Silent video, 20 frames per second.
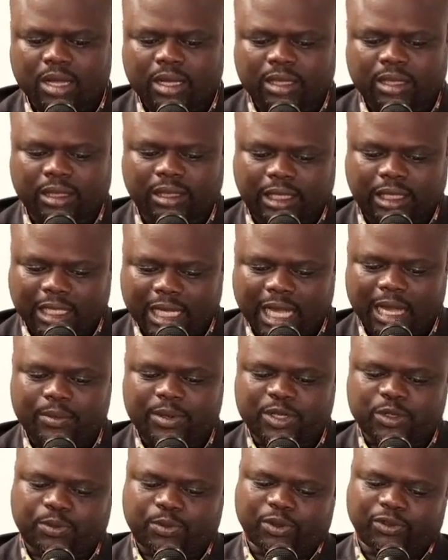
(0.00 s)
The club
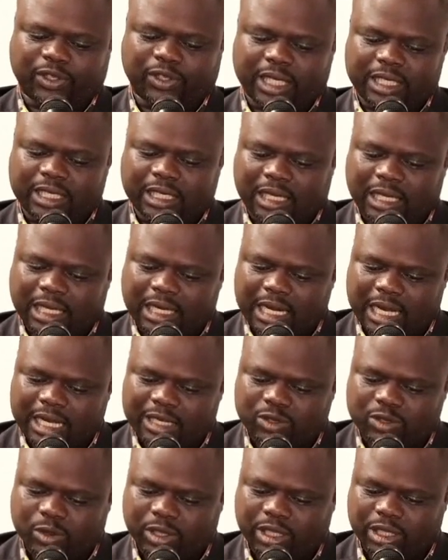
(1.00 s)
is providing
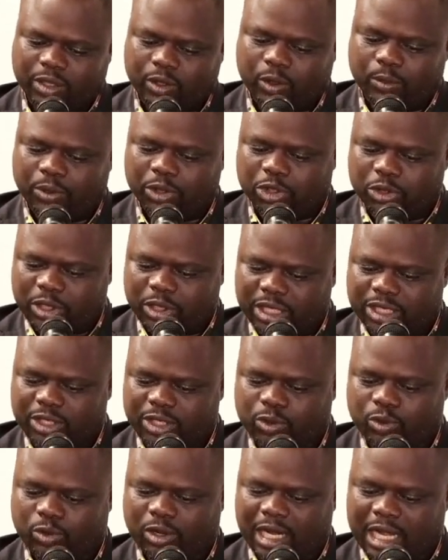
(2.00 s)
learners with the opportunity
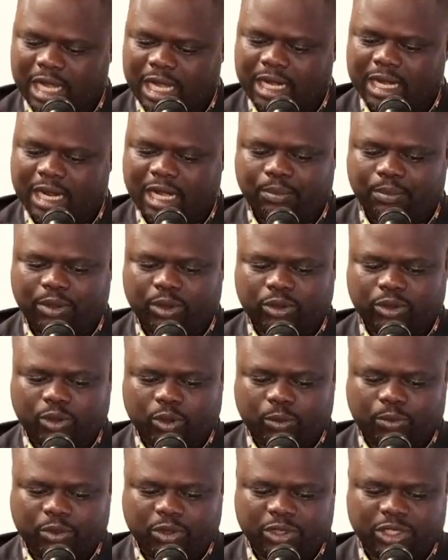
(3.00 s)
to learn about
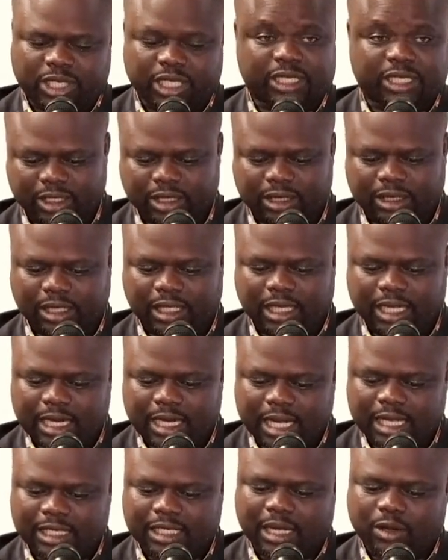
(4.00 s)
robotics. The
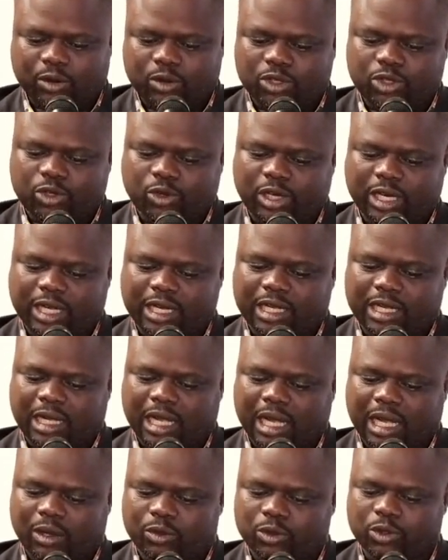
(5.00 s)
learners are also learning
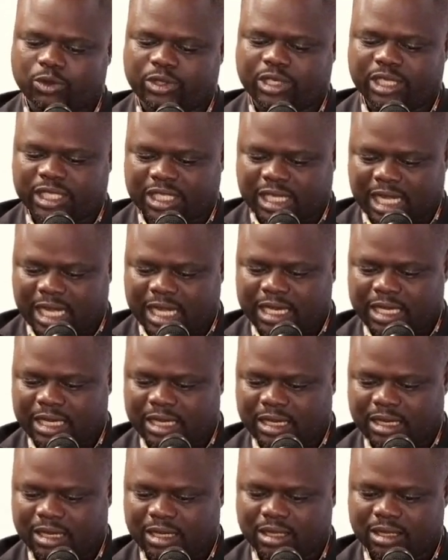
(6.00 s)
how to design,
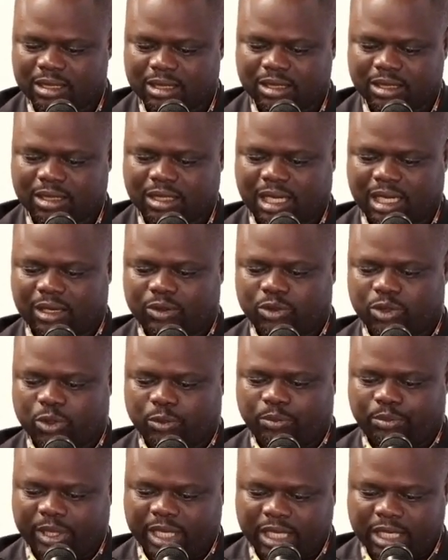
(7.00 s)
how to
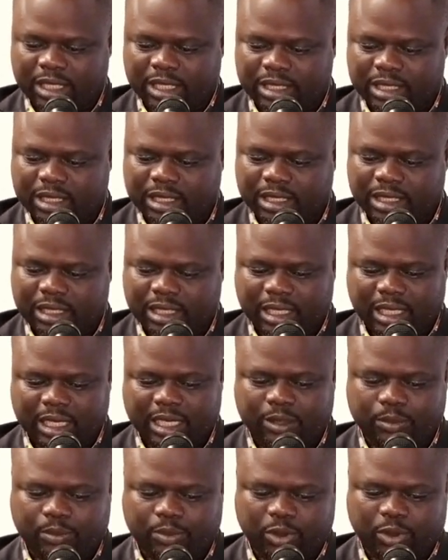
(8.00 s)
build,
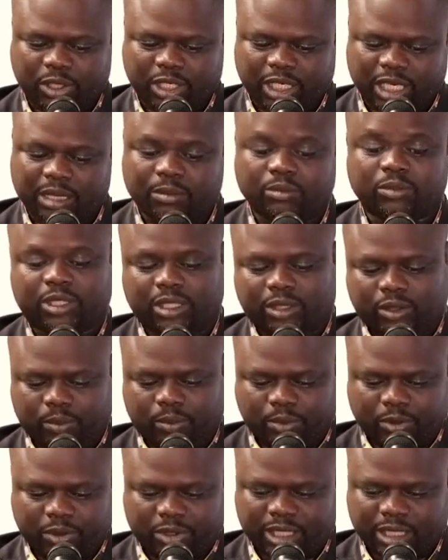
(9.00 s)
and program the
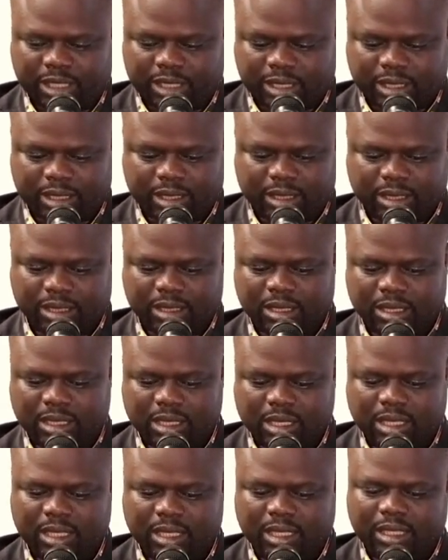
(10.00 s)
robotics.
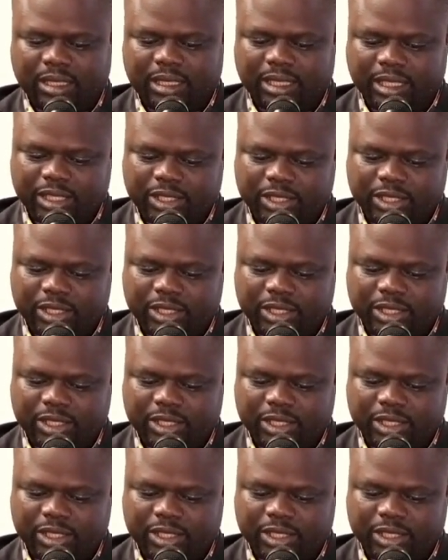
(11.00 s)
This